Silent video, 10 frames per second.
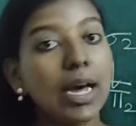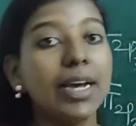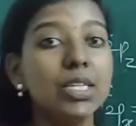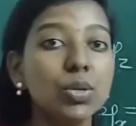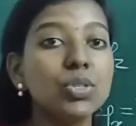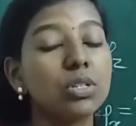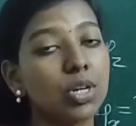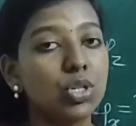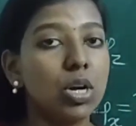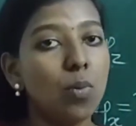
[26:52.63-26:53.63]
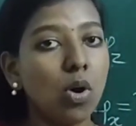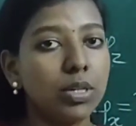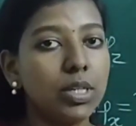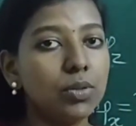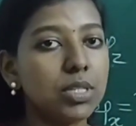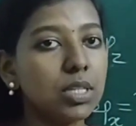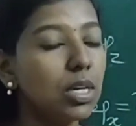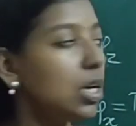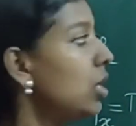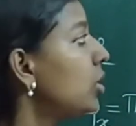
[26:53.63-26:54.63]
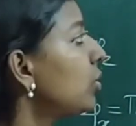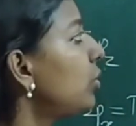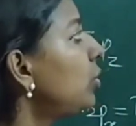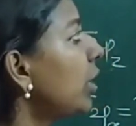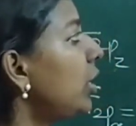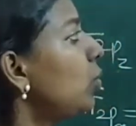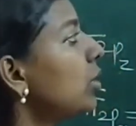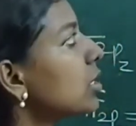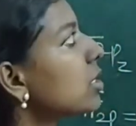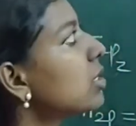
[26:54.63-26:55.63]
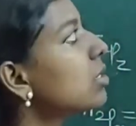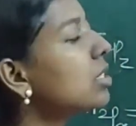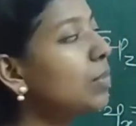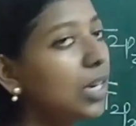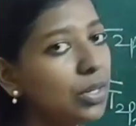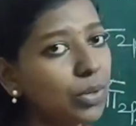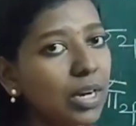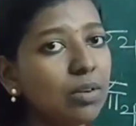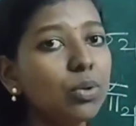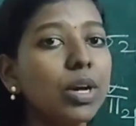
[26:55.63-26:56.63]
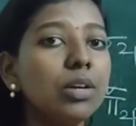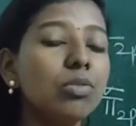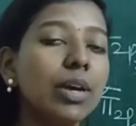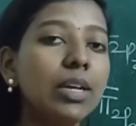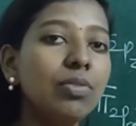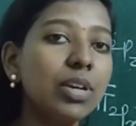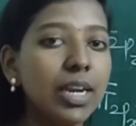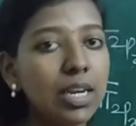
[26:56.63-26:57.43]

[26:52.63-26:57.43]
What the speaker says: and isostructural molecules. So you can do this. So similarly you can try for